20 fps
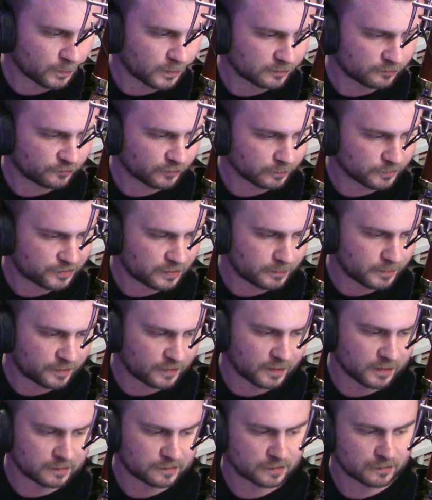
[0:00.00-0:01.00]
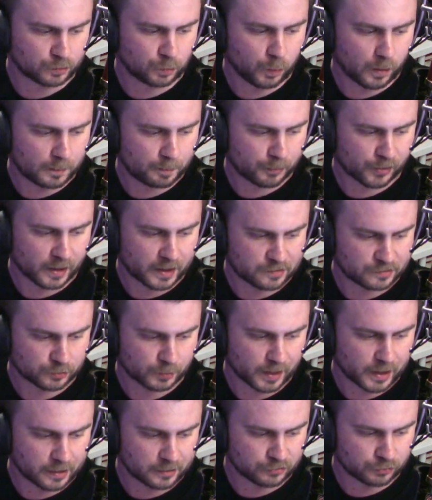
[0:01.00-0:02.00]
one from Timothy. He says, what price
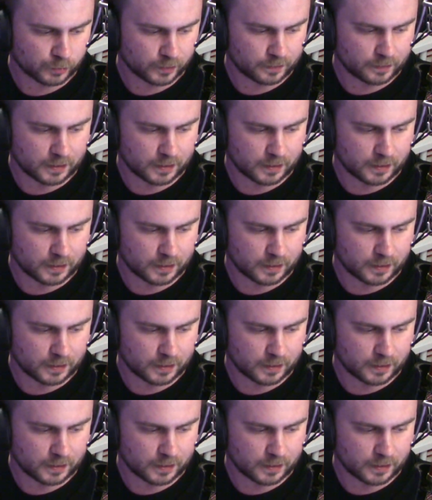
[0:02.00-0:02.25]
range would